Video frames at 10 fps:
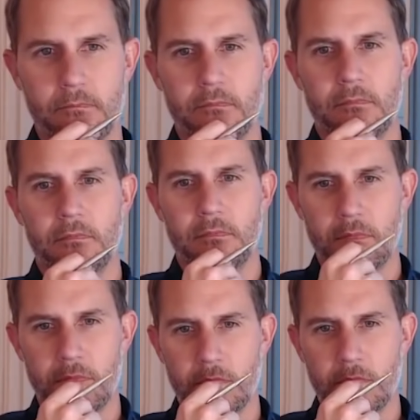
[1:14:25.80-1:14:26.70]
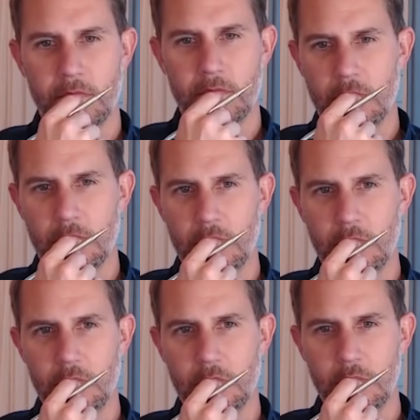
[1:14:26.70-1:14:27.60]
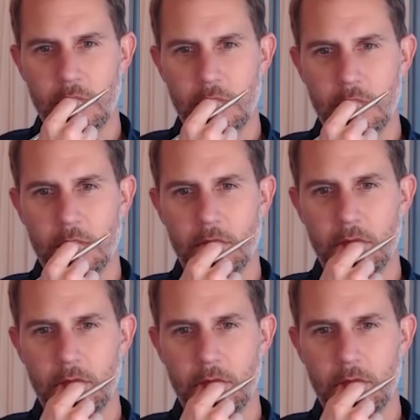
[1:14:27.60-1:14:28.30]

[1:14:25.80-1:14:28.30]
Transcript: AMRAAM is one of those weapon systems